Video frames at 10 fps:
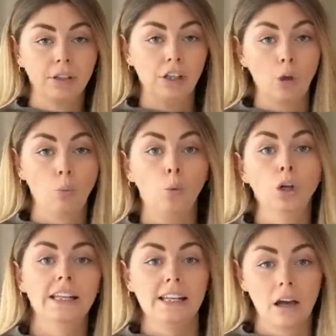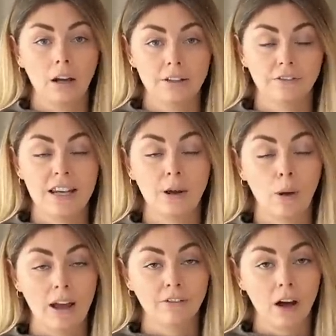you know, woolly kind of
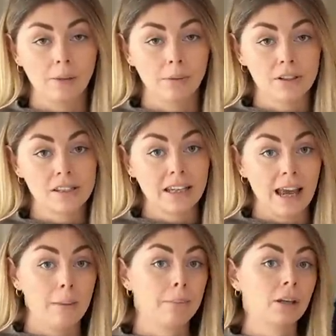knitwear fibres to get,